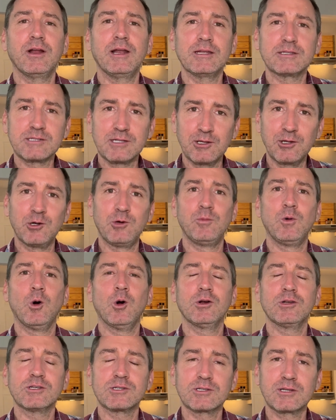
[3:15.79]
It's a little more
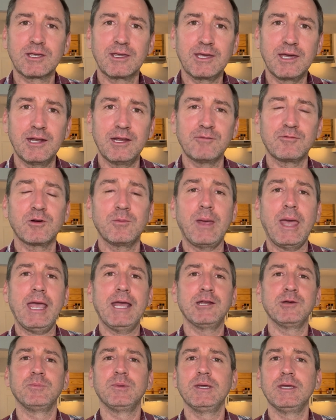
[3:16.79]
just getting from A
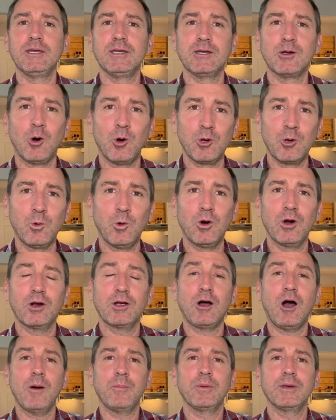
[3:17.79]
to B, going to work,
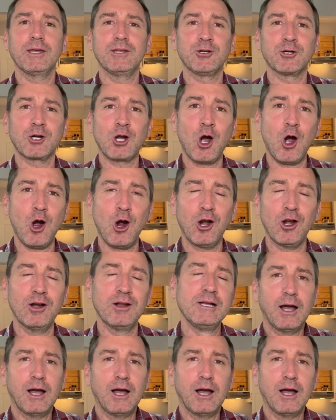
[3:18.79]
hopping in your car.